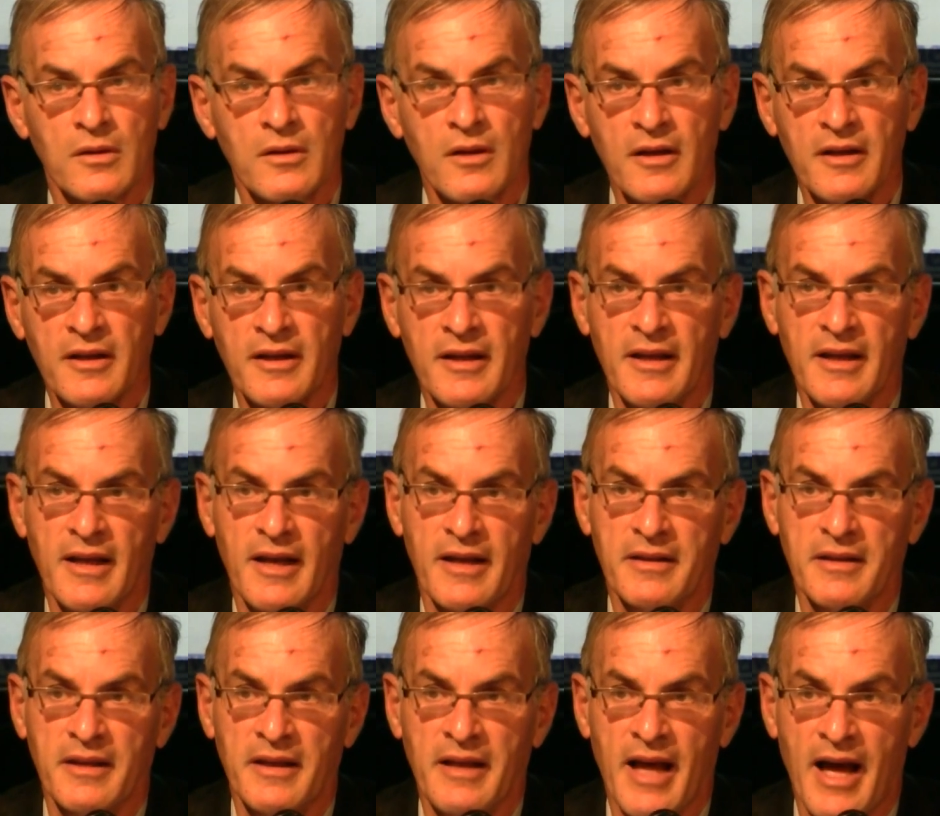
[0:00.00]
looking
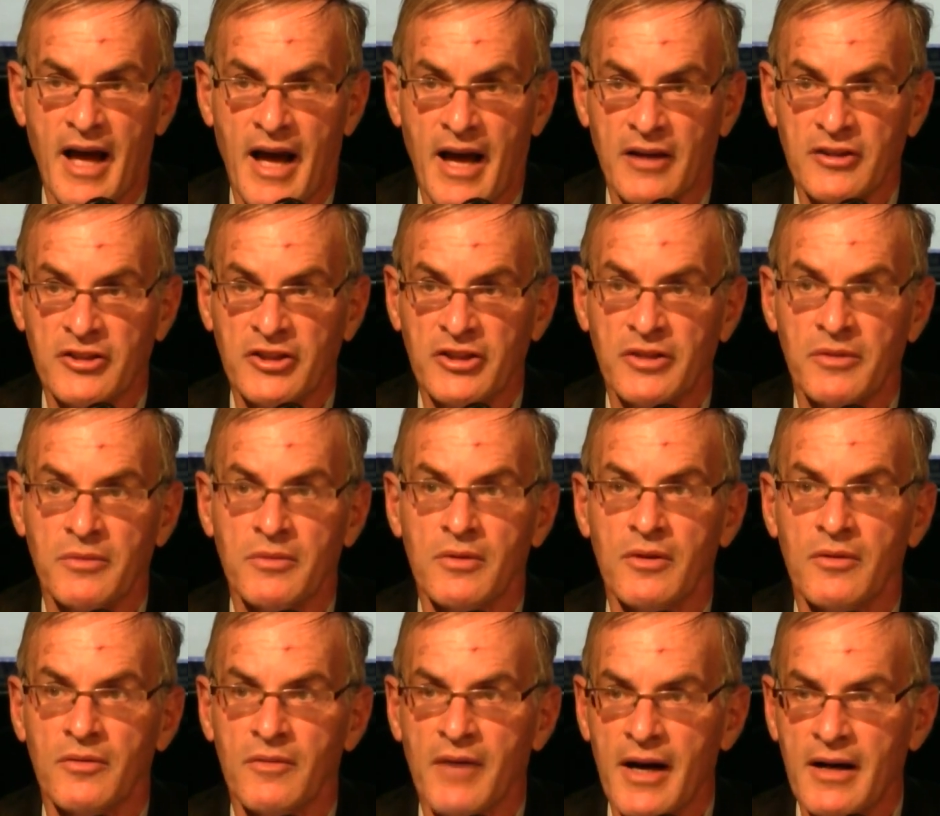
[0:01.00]
at the
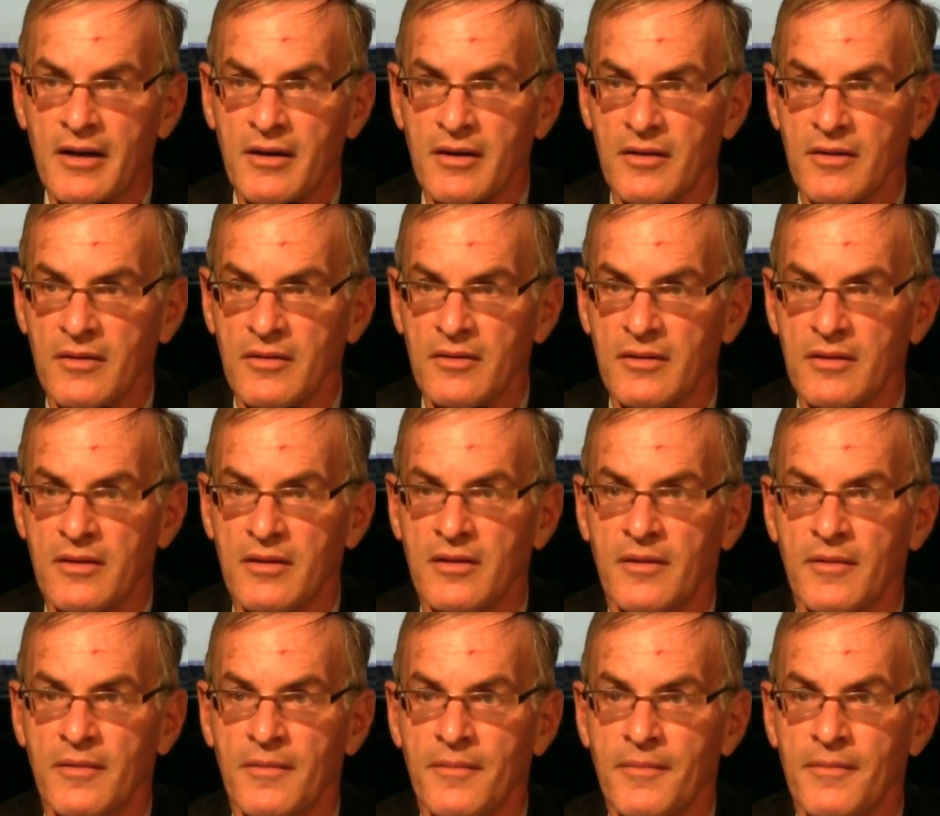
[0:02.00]
actual record,
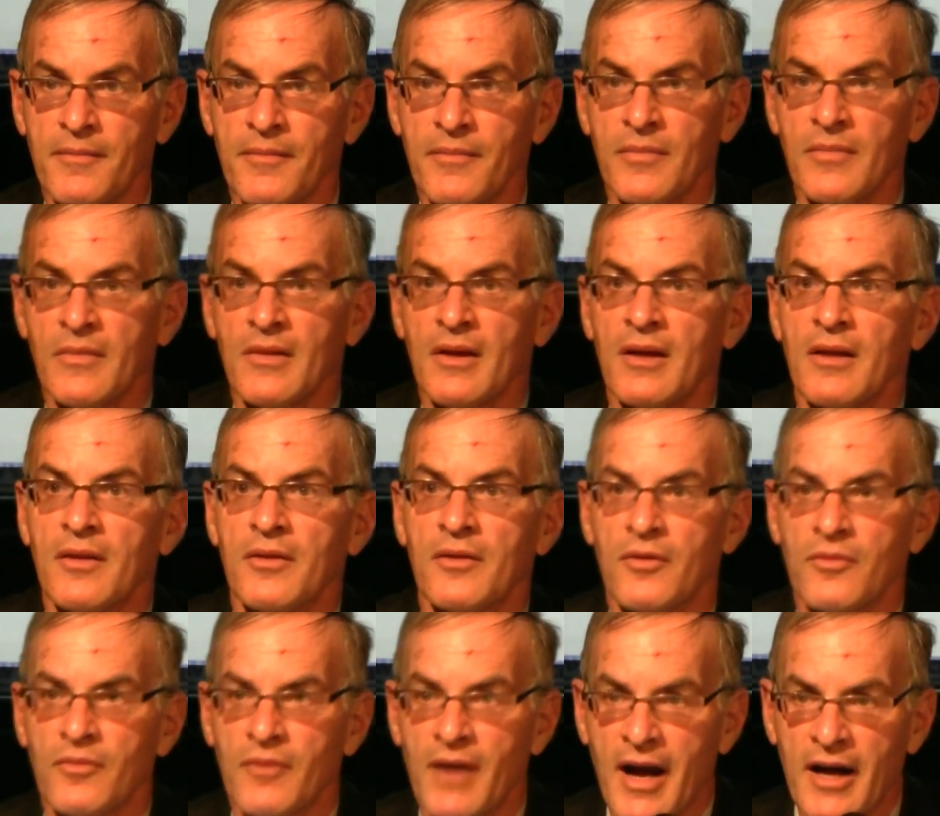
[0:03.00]

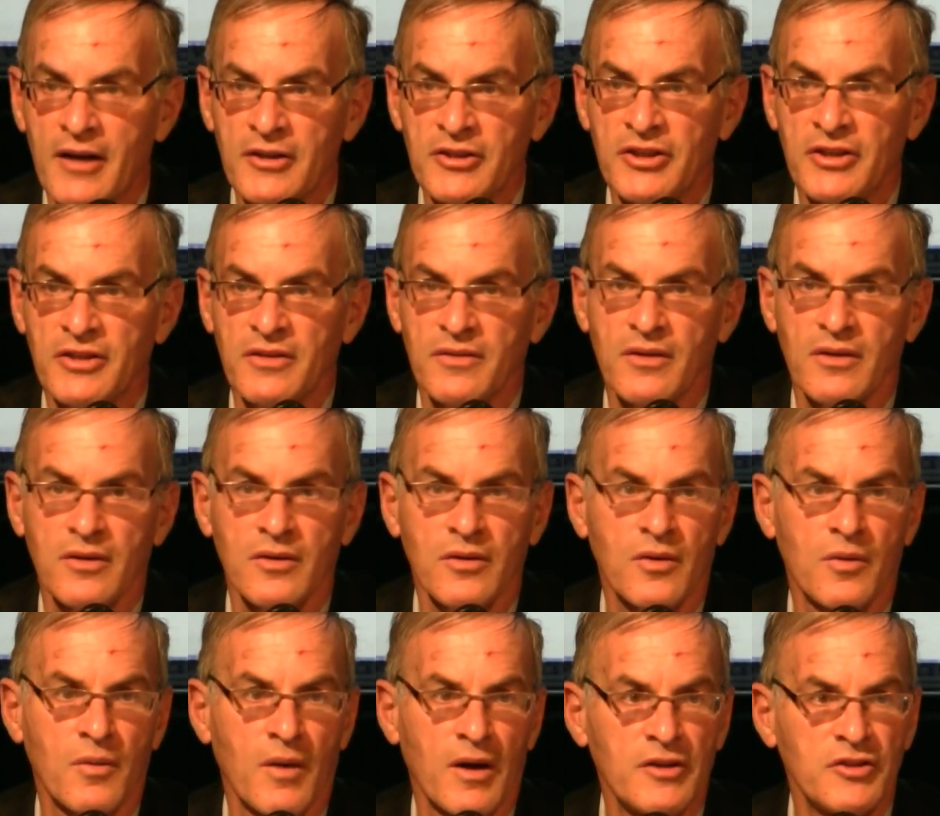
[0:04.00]
the
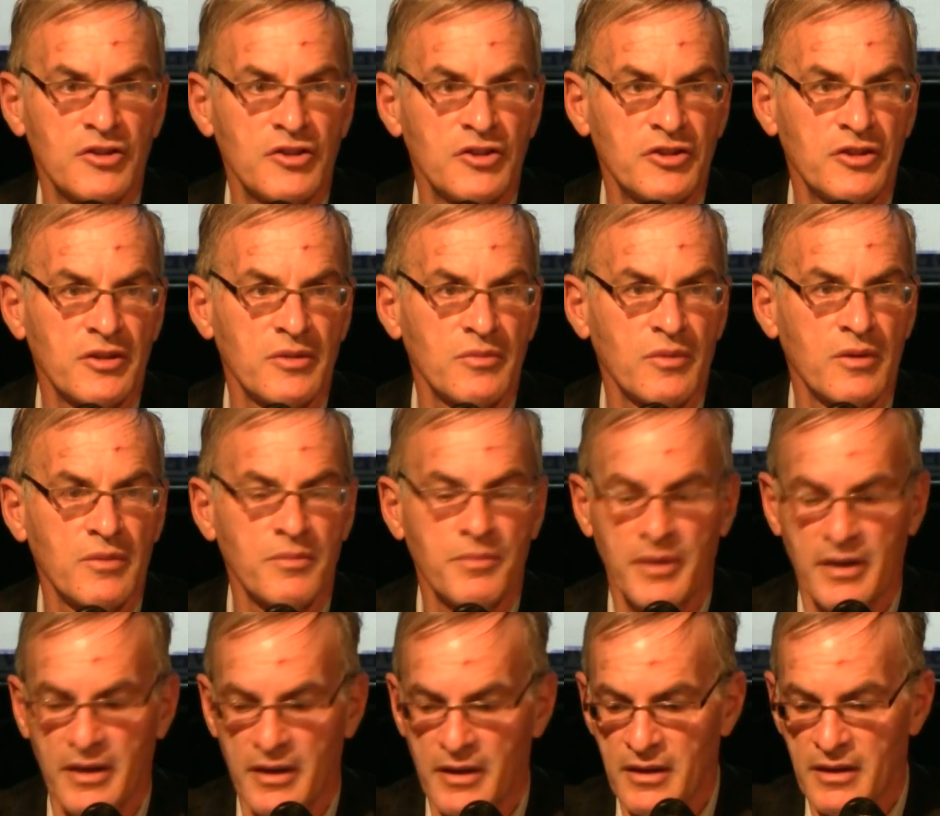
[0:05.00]
rational question would
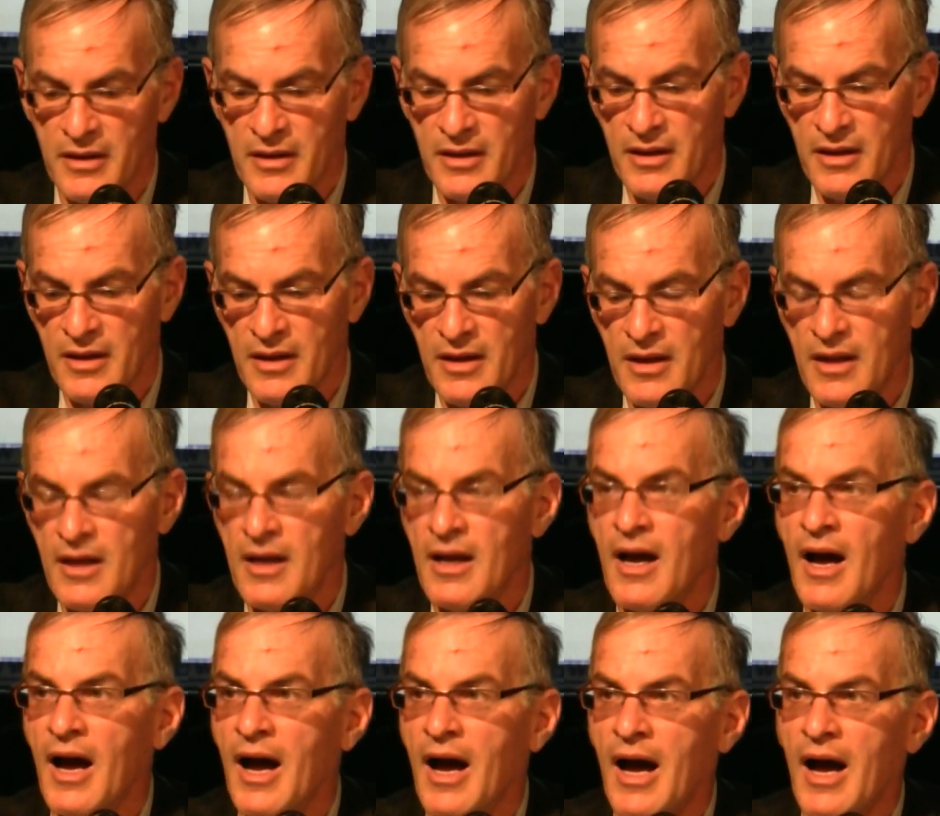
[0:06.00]
be,
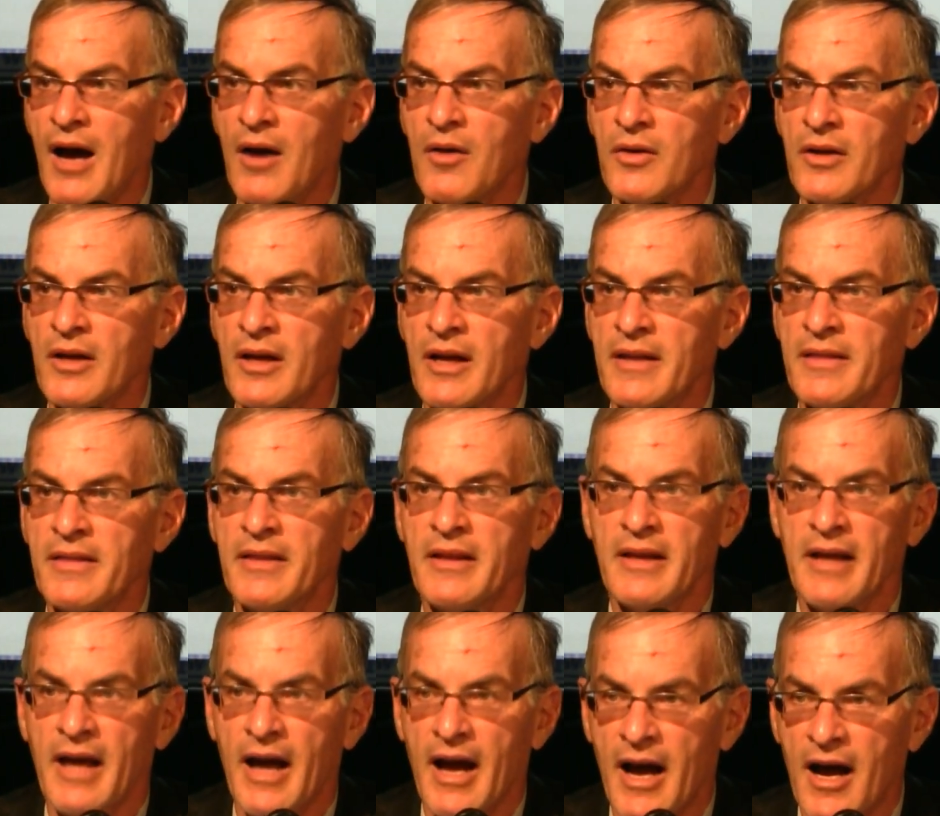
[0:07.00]
how can
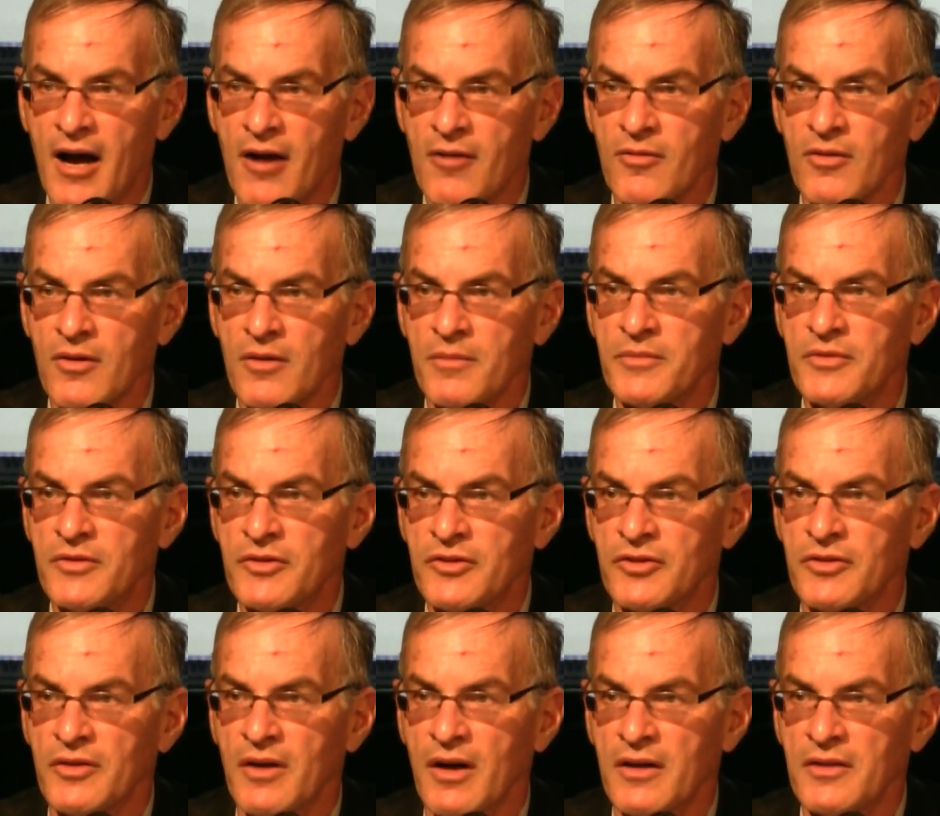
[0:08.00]
the Arabs
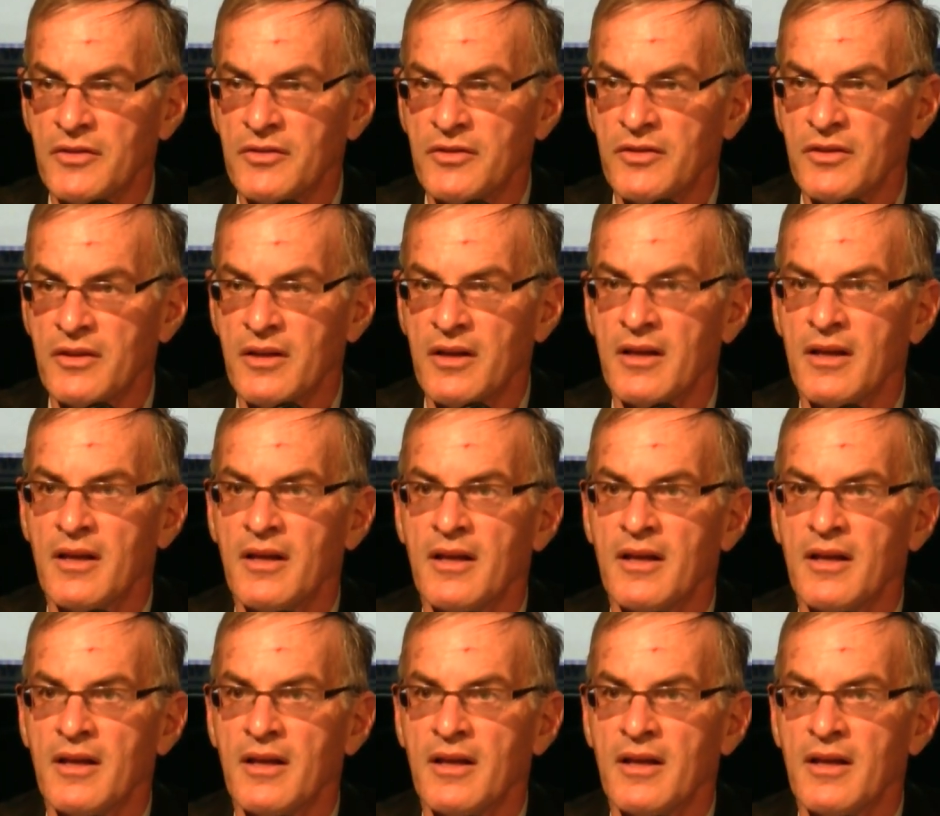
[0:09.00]
trust